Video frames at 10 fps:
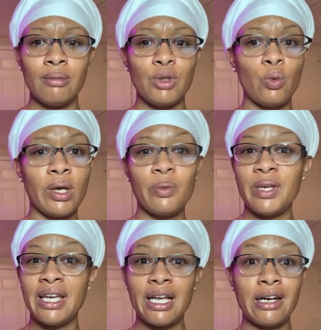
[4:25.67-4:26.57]
The way we
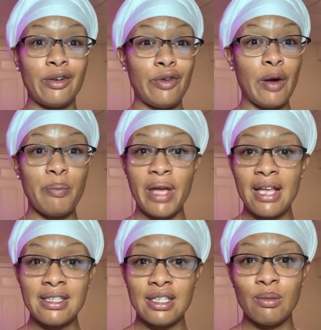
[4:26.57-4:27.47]
get out of our
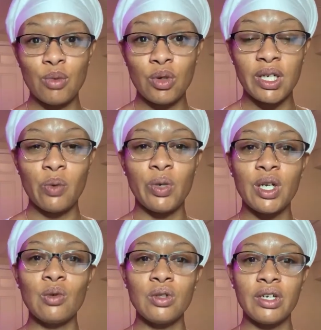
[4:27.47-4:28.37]
beds in the morning, we
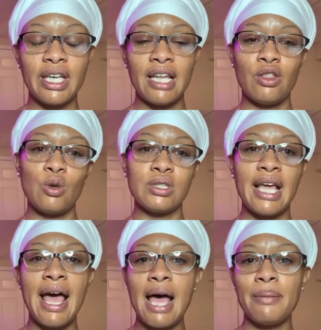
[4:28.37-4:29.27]
don't look at those
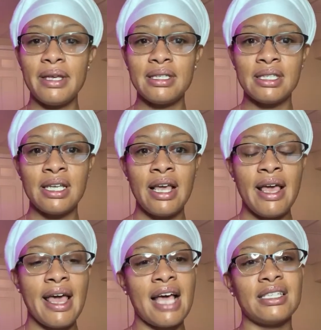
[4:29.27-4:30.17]
habits
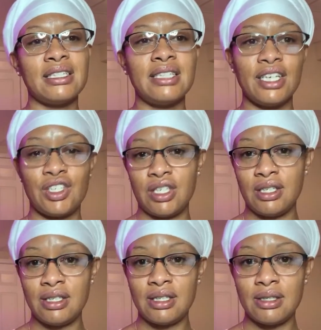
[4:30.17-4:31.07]
as
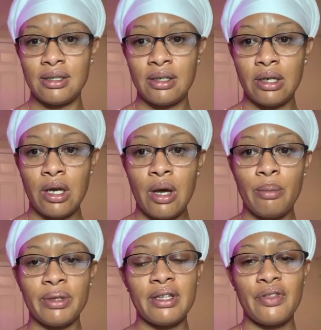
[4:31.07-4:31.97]
addictions,
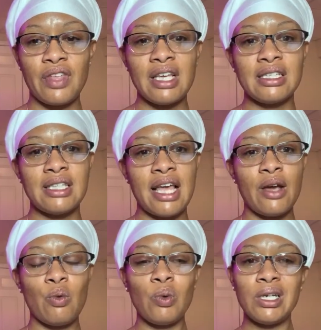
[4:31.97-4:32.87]
but the things
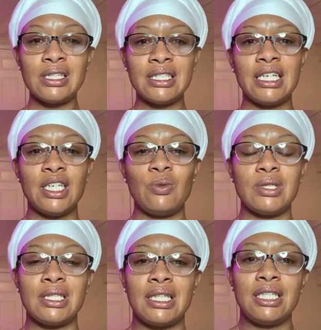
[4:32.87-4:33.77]
that we
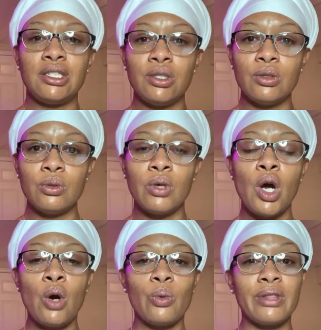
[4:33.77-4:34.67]
continuously do
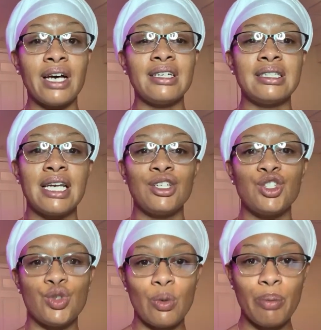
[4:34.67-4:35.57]
without
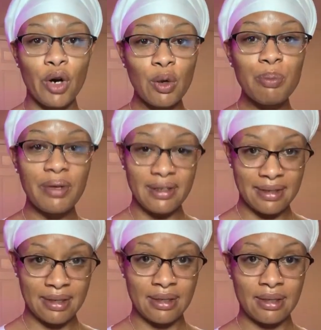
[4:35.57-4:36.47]
intentional
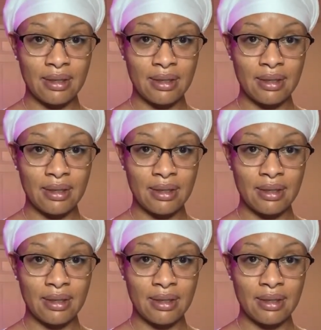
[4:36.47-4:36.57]
purpose